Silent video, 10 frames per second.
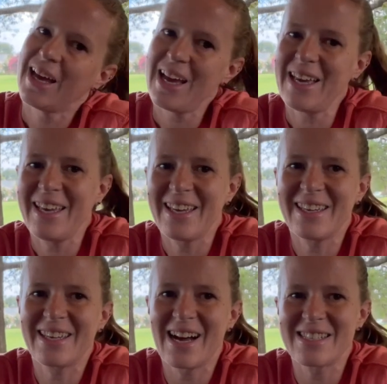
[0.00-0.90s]
Hey,
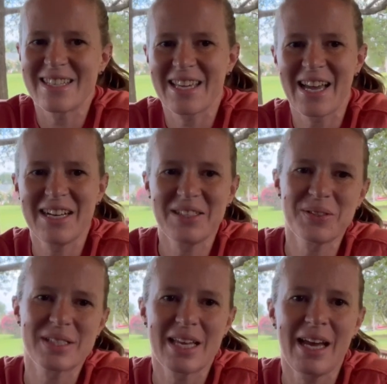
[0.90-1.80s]
guys and
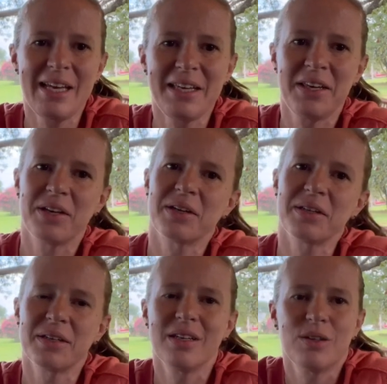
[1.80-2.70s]
gals, A here.
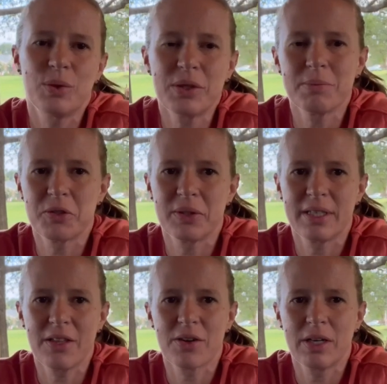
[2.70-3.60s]
Welcome to
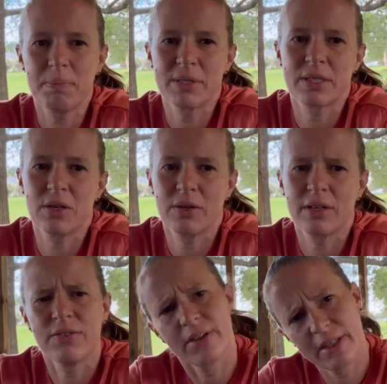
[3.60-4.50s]
another episode
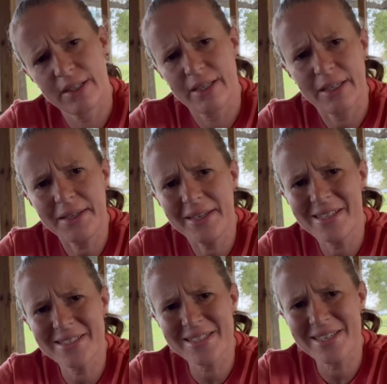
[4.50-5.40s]
of
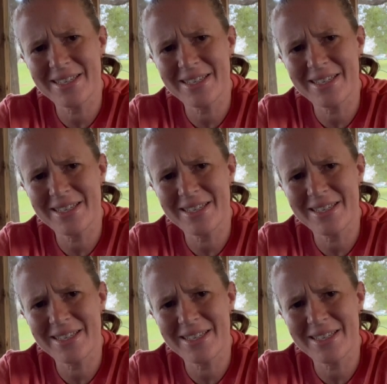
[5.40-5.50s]
EDC.